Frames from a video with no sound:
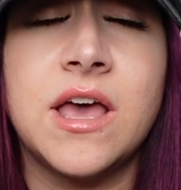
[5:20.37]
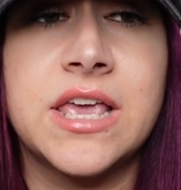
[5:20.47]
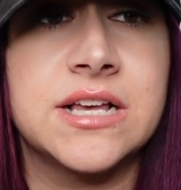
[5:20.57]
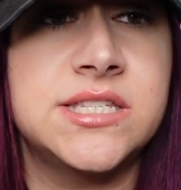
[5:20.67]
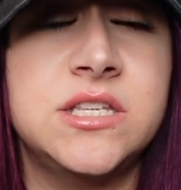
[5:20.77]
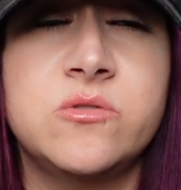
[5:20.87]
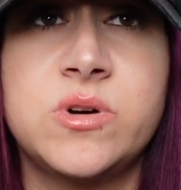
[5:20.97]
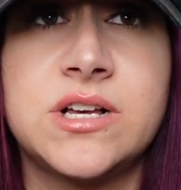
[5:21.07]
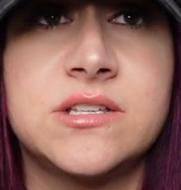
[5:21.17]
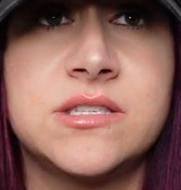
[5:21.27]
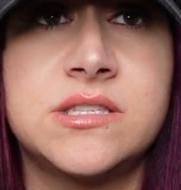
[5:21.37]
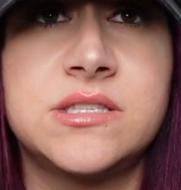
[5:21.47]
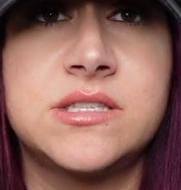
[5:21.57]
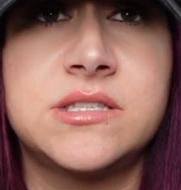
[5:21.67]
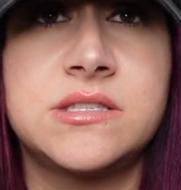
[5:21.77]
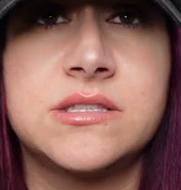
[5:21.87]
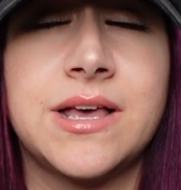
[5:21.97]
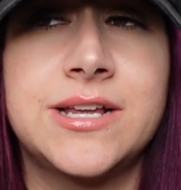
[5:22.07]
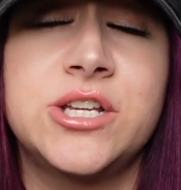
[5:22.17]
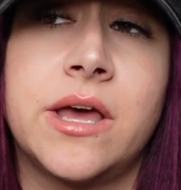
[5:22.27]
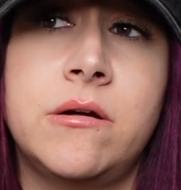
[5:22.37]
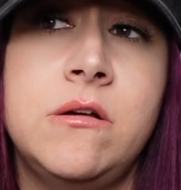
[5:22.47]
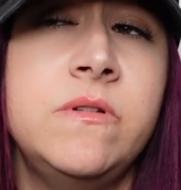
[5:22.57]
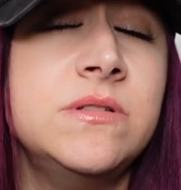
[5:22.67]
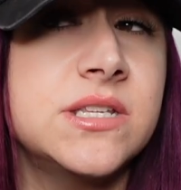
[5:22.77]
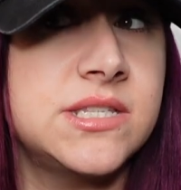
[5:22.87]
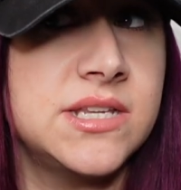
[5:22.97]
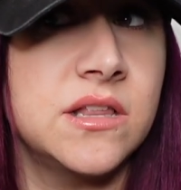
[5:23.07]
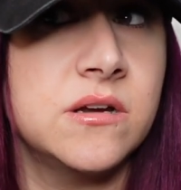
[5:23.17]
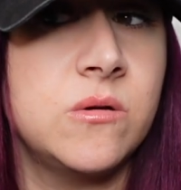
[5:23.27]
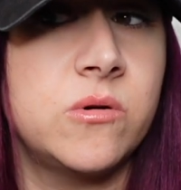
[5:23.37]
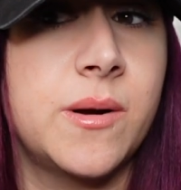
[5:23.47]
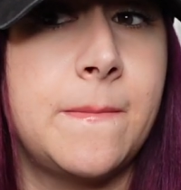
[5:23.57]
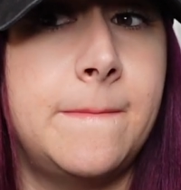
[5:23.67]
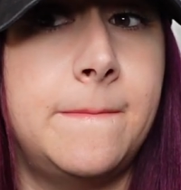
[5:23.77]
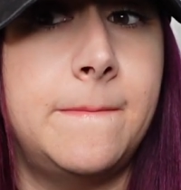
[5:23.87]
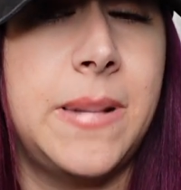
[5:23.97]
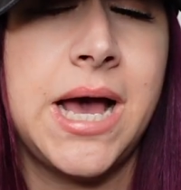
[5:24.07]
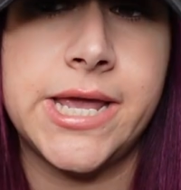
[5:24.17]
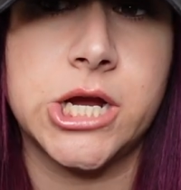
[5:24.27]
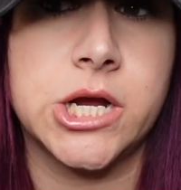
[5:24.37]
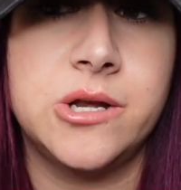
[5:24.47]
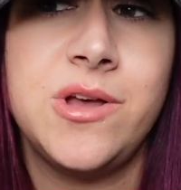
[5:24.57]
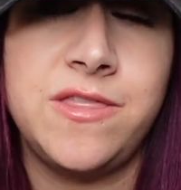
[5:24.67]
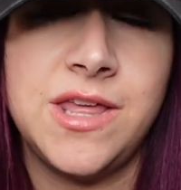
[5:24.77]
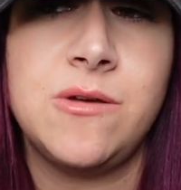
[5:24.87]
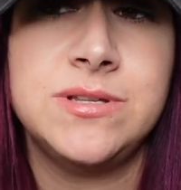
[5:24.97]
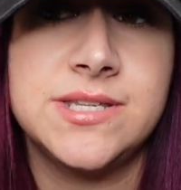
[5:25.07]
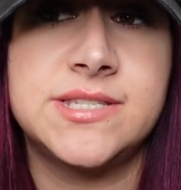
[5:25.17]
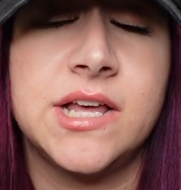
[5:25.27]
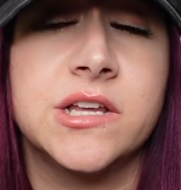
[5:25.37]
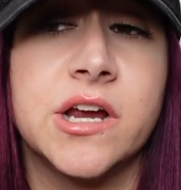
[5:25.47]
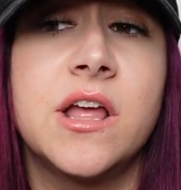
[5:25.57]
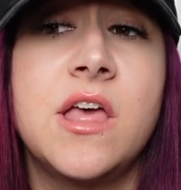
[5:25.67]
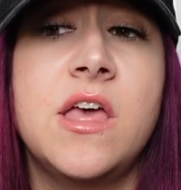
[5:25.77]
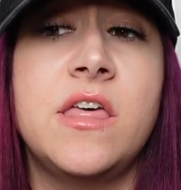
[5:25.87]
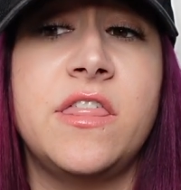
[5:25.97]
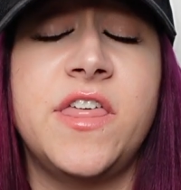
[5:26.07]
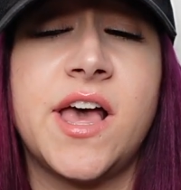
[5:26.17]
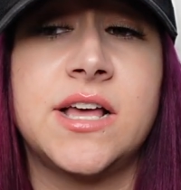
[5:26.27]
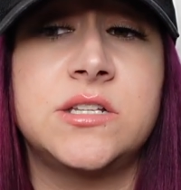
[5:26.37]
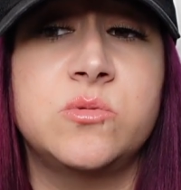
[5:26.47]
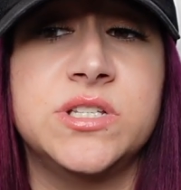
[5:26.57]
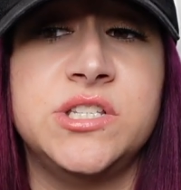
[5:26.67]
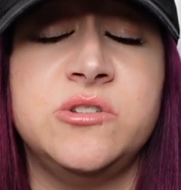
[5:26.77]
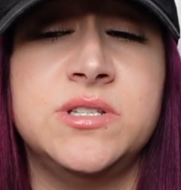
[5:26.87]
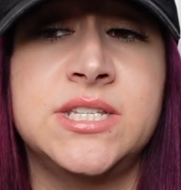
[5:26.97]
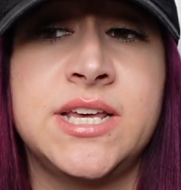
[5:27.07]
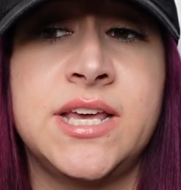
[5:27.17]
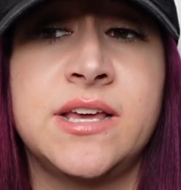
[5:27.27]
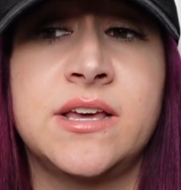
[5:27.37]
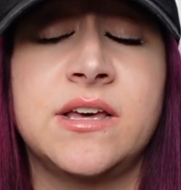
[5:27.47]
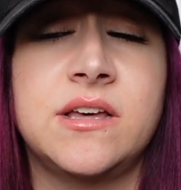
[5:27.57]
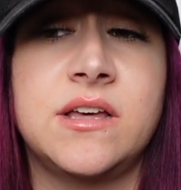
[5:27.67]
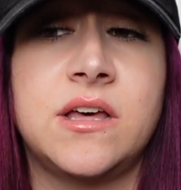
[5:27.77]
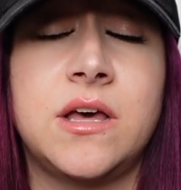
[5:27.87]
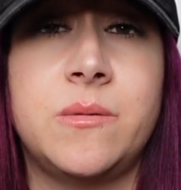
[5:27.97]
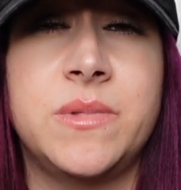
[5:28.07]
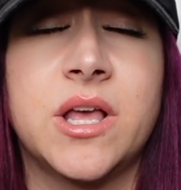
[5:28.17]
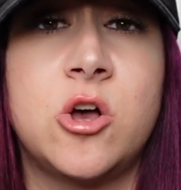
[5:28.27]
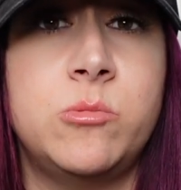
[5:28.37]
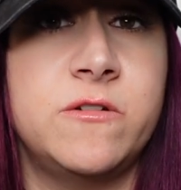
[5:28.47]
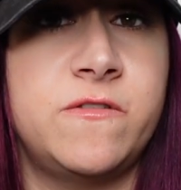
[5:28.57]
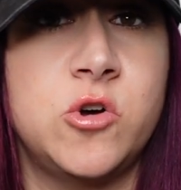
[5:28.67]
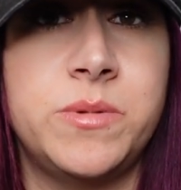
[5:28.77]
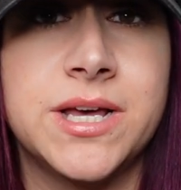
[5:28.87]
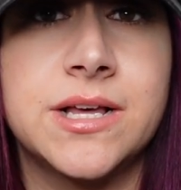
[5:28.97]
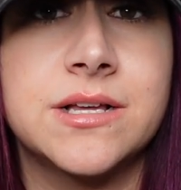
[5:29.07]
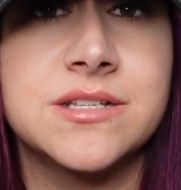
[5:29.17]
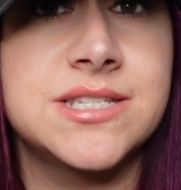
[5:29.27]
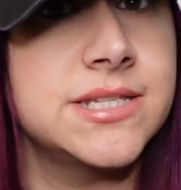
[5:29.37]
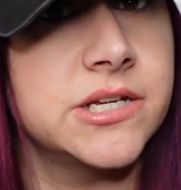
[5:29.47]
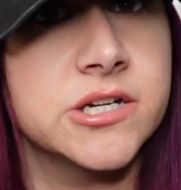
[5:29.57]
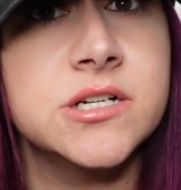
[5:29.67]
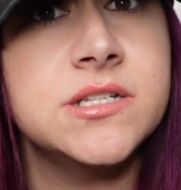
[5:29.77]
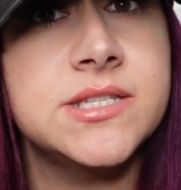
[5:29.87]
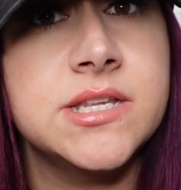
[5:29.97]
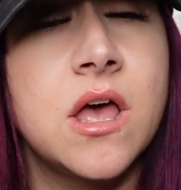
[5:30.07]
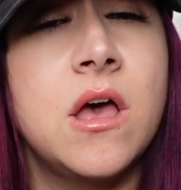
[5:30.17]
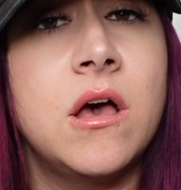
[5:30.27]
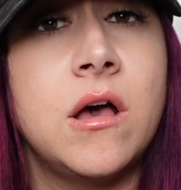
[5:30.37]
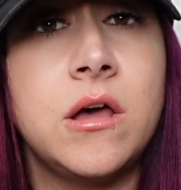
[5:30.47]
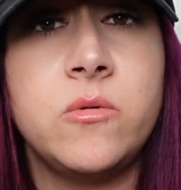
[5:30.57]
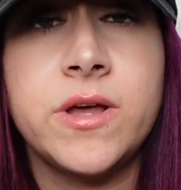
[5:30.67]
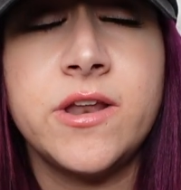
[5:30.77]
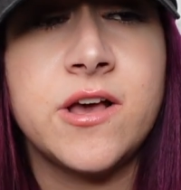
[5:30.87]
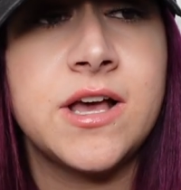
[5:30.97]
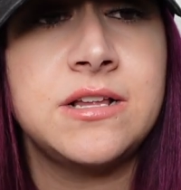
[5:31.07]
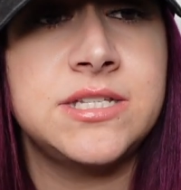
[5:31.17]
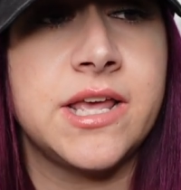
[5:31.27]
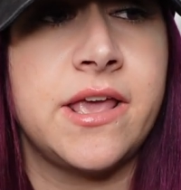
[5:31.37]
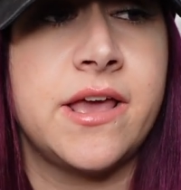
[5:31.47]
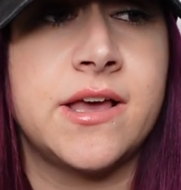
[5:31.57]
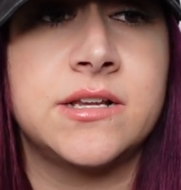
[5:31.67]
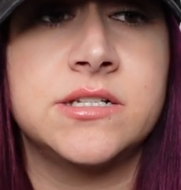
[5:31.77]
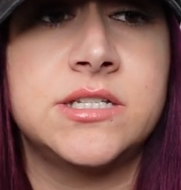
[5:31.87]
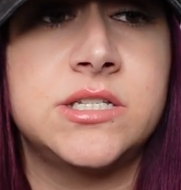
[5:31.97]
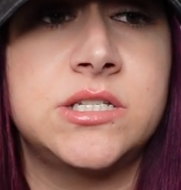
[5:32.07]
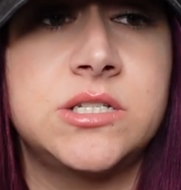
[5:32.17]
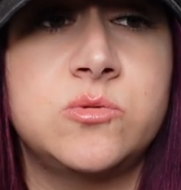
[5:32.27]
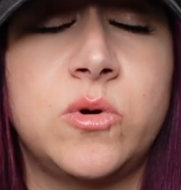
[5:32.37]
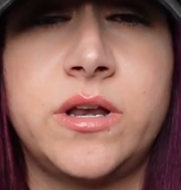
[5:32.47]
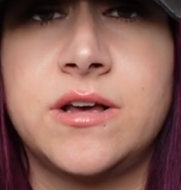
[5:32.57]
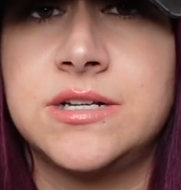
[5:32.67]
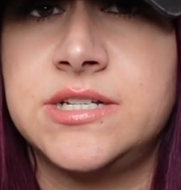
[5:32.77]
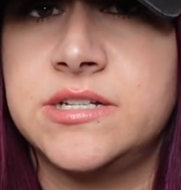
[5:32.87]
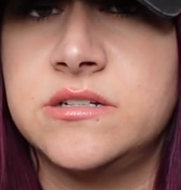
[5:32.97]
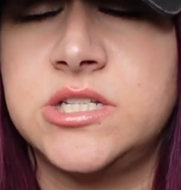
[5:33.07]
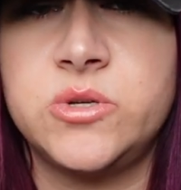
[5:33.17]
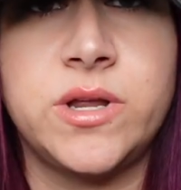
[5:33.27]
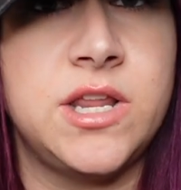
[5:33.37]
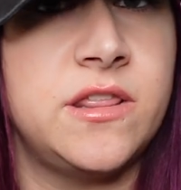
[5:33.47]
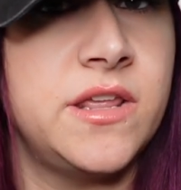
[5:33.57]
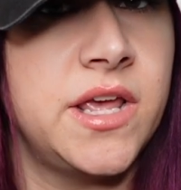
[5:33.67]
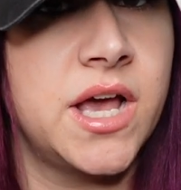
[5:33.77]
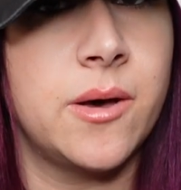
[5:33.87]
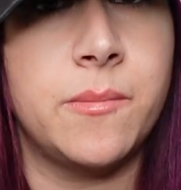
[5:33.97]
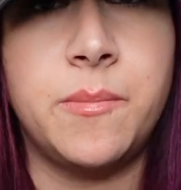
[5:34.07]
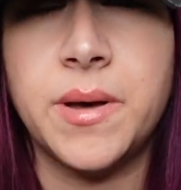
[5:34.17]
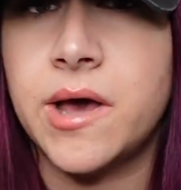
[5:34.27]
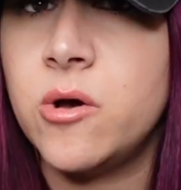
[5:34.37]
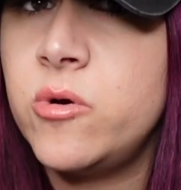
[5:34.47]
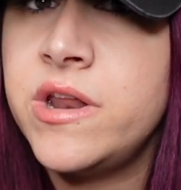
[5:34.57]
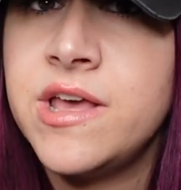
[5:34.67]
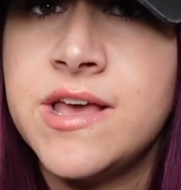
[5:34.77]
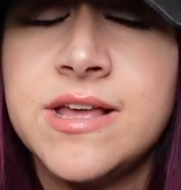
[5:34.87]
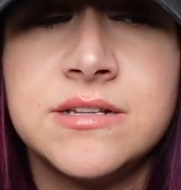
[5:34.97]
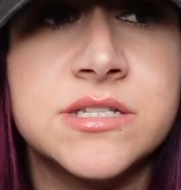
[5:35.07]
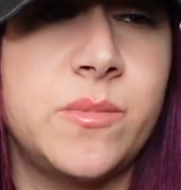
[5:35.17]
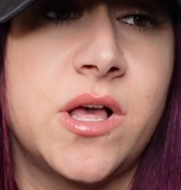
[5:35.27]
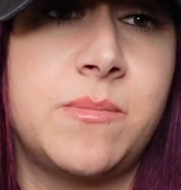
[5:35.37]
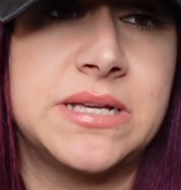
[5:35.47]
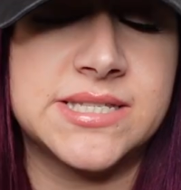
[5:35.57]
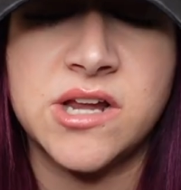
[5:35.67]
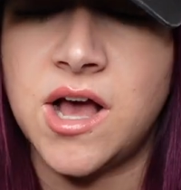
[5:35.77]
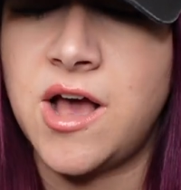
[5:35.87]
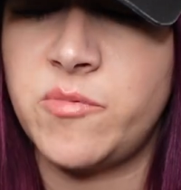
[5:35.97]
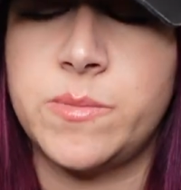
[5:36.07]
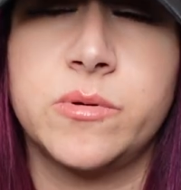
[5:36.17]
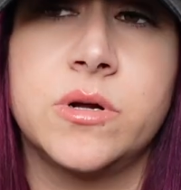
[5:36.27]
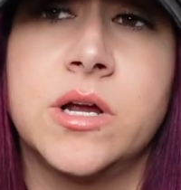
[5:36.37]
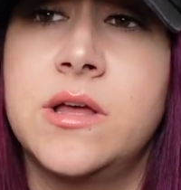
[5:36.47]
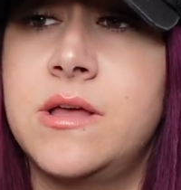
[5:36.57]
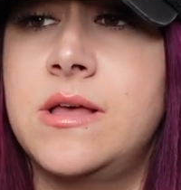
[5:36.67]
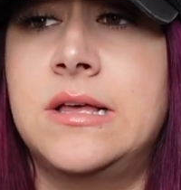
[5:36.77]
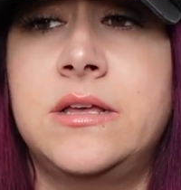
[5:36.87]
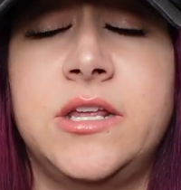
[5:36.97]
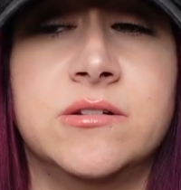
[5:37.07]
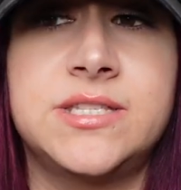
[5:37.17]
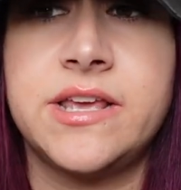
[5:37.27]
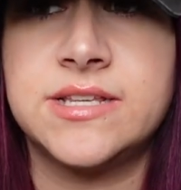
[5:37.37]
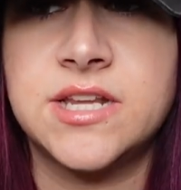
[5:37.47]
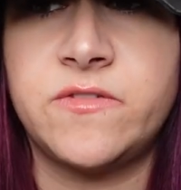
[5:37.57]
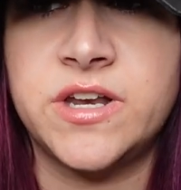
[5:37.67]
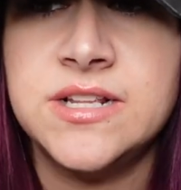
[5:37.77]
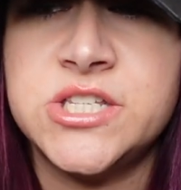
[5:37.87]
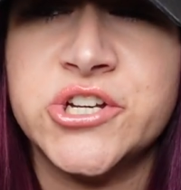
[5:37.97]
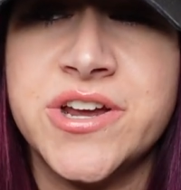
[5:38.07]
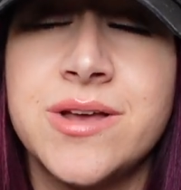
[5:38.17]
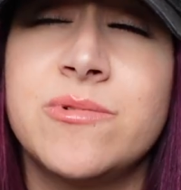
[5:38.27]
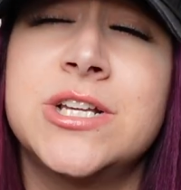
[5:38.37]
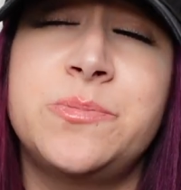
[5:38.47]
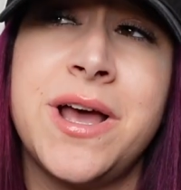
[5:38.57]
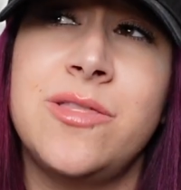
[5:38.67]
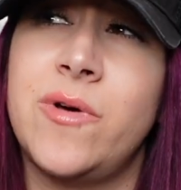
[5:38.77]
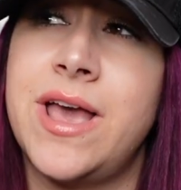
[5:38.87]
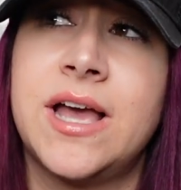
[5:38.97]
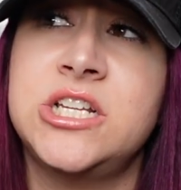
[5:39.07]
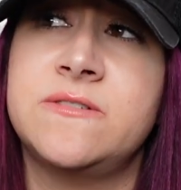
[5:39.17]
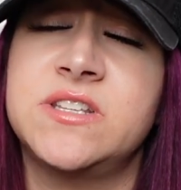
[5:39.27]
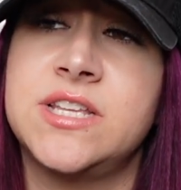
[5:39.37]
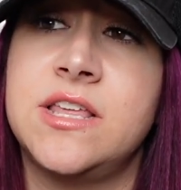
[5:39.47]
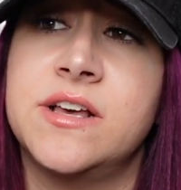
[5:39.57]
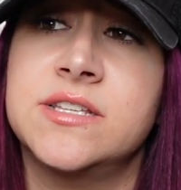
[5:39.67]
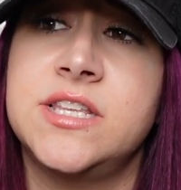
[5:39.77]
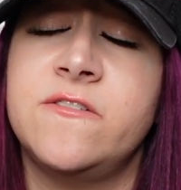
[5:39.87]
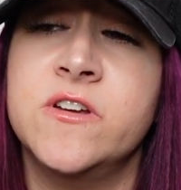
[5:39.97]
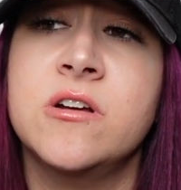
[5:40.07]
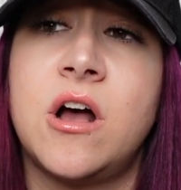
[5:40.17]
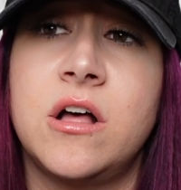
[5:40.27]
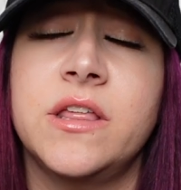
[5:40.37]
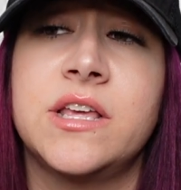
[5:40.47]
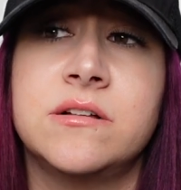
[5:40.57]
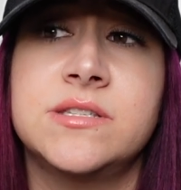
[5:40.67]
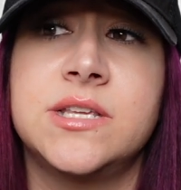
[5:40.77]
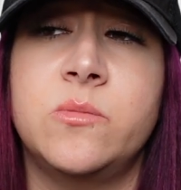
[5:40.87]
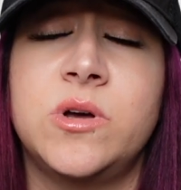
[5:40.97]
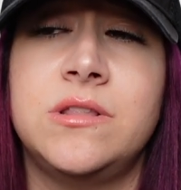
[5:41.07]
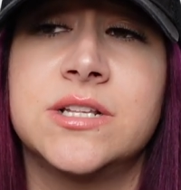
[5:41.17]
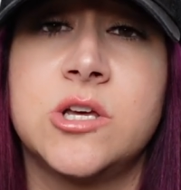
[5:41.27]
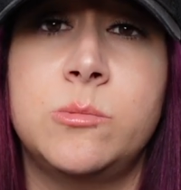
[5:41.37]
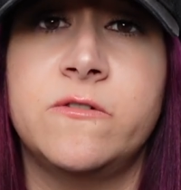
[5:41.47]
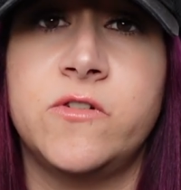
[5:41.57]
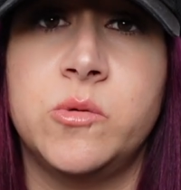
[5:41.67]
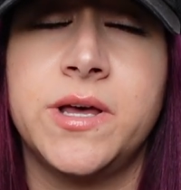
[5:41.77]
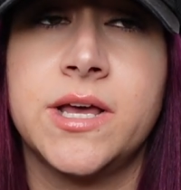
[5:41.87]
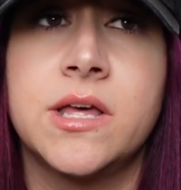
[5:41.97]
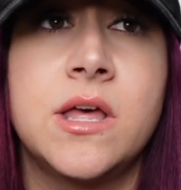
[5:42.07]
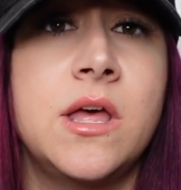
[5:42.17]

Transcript: I guess there was actually, I don't know if it was a seller or a buyer. No, I think it was a seller that was using um, like homophobic slurs on whatnot and whatnot didn't do anything about it. People got pissed off. People were, you know, saying stuff on Instagram, which by the way, I just have to say this. If you're calling out someone that's homophobic,